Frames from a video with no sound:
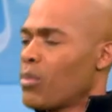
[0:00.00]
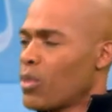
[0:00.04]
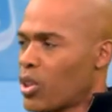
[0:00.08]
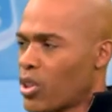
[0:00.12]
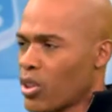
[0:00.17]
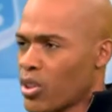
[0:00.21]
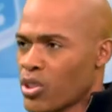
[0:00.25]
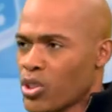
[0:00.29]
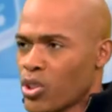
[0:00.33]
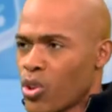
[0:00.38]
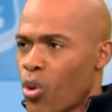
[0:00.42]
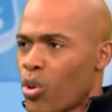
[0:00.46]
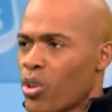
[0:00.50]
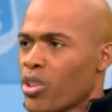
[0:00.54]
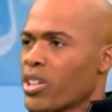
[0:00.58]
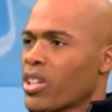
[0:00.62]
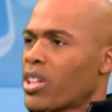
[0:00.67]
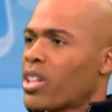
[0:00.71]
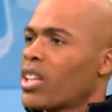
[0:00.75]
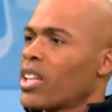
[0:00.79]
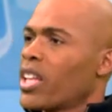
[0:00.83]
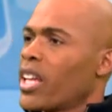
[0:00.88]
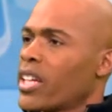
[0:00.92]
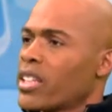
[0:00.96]
because in order
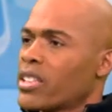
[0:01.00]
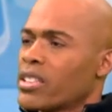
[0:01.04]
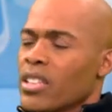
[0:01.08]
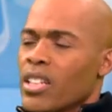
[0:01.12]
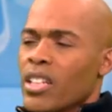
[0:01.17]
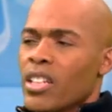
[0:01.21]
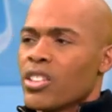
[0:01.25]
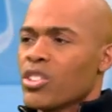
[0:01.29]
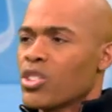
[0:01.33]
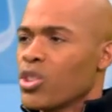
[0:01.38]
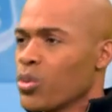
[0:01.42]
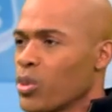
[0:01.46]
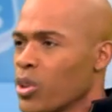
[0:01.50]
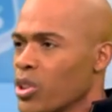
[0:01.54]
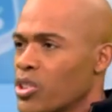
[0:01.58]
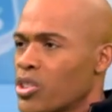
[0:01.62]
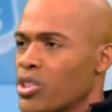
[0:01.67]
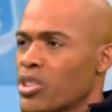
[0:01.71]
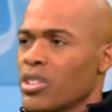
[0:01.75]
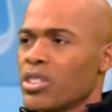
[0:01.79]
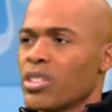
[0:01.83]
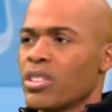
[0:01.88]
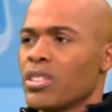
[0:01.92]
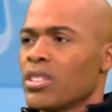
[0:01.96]
to collect
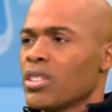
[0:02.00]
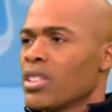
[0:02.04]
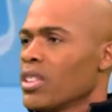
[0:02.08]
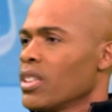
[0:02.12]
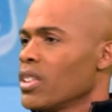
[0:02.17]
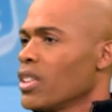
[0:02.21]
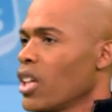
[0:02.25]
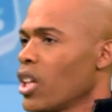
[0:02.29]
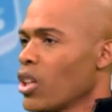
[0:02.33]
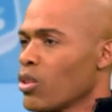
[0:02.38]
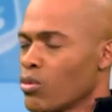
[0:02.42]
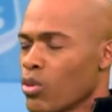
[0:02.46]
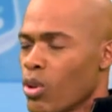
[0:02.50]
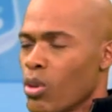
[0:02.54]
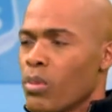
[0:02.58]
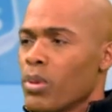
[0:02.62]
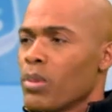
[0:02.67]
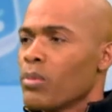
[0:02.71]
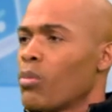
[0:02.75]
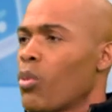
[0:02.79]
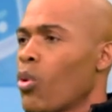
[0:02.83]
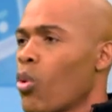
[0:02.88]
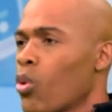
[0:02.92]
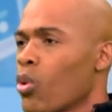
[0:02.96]
tuition and room
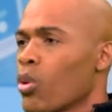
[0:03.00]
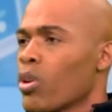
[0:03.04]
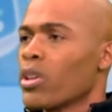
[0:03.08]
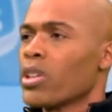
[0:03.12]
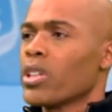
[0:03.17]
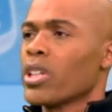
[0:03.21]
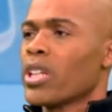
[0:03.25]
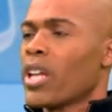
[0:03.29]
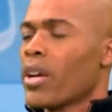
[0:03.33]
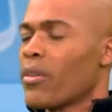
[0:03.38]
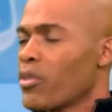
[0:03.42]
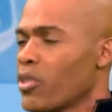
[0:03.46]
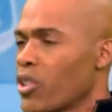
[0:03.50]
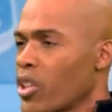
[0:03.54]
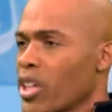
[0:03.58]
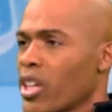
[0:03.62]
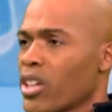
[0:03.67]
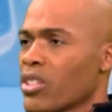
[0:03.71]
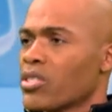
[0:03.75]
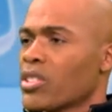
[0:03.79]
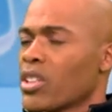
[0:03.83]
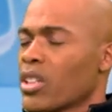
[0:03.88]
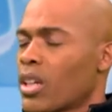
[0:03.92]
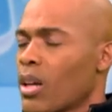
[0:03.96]
and board and everything
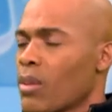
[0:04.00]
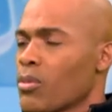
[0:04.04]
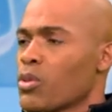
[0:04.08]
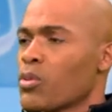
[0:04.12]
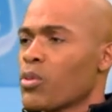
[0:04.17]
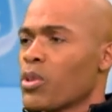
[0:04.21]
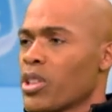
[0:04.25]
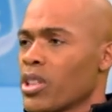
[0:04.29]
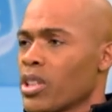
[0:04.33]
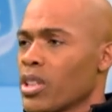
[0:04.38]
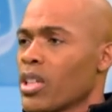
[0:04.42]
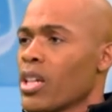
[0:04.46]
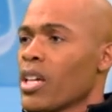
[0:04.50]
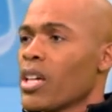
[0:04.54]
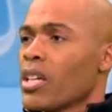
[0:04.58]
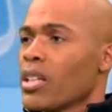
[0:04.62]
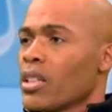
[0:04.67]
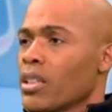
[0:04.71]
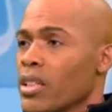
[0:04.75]
else that comes with it,